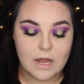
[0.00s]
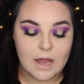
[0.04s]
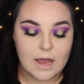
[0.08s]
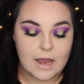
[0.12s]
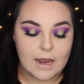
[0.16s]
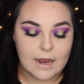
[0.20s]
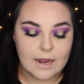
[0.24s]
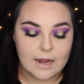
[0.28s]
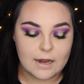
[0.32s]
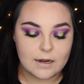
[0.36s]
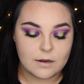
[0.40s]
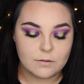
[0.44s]

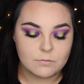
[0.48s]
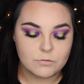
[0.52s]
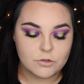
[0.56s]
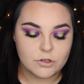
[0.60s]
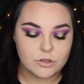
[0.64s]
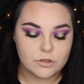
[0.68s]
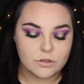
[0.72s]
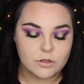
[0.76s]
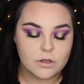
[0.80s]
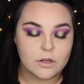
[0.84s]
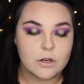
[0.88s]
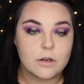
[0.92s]
and I'm
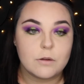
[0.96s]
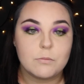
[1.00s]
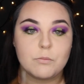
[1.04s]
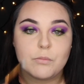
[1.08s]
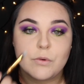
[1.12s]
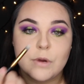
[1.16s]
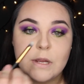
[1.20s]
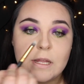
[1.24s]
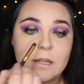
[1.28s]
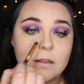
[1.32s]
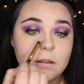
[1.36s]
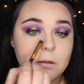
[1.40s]
just going to
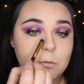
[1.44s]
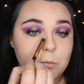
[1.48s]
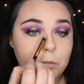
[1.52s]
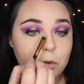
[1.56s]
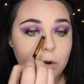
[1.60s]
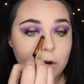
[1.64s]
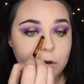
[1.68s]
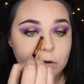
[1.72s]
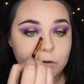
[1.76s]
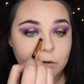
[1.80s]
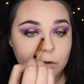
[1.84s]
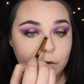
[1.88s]
bring the
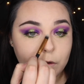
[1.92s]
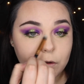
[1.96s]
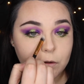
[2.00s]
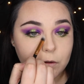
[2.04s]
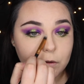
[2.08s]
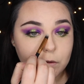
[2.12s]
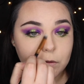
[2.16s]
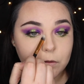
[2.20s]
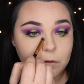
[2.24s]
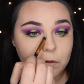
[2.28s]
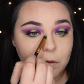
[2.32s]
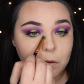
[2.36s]

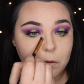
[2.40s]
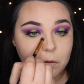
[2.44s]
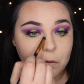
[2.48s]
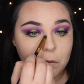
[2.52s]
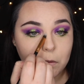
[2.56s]
product